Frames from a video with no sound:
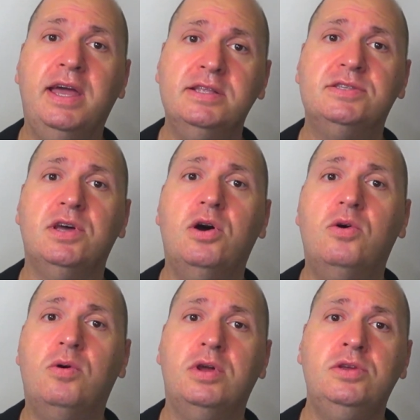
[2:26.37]
And
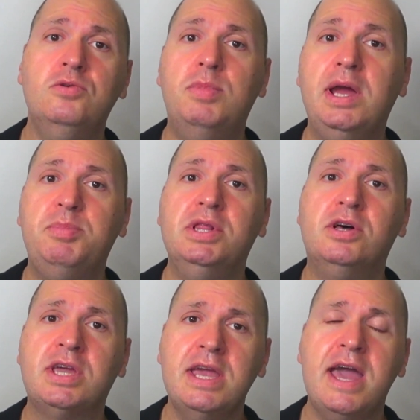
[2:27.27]
so you might be
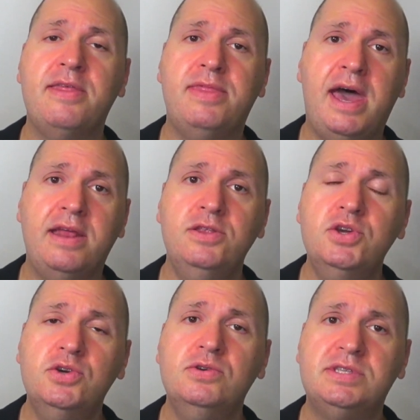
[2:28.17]
looking at that
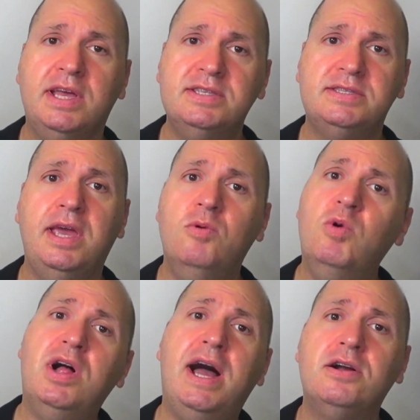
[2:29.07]
news and saying,
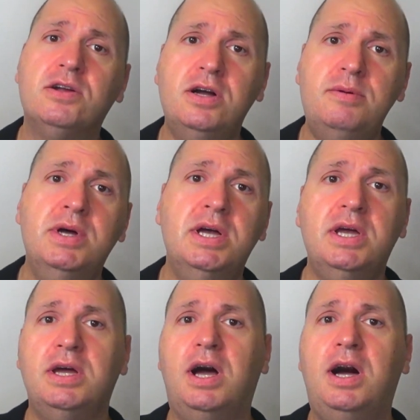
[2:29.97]
well, how come
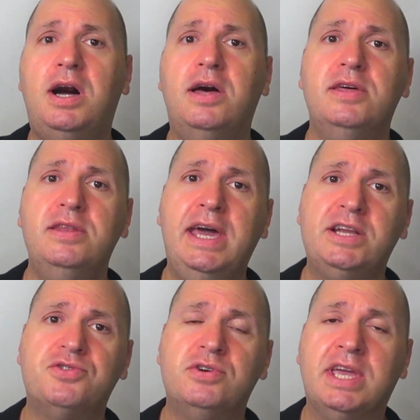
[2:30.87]
the
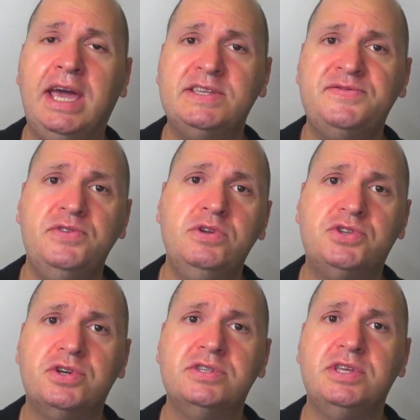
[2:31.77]
natural gas
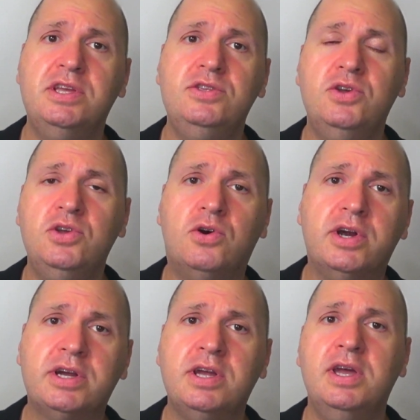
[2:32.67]
futures in New
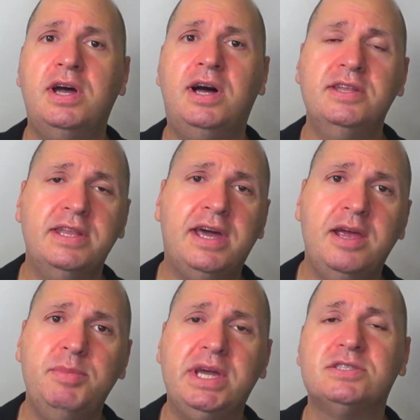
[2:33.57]
York on the
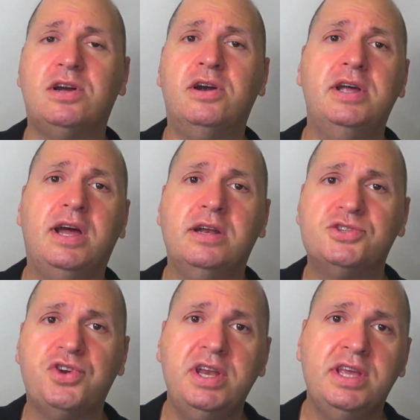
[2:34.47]
NYMEX are
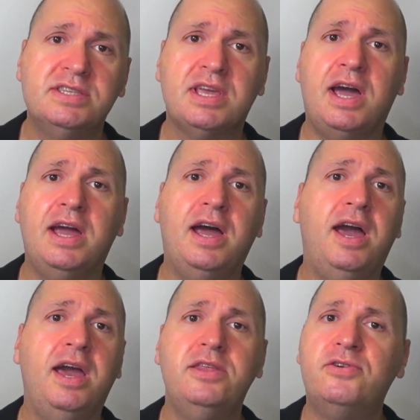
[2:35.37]
not trading sky
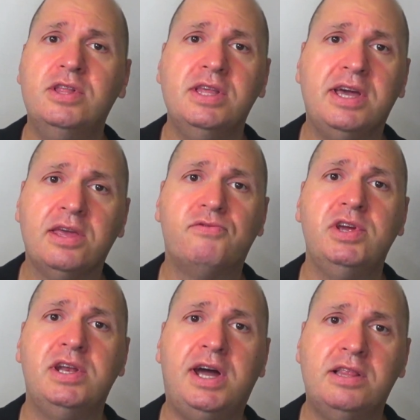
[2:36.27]
high? They're only like
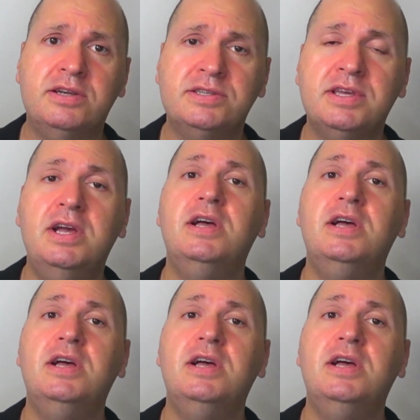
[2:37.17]
$3.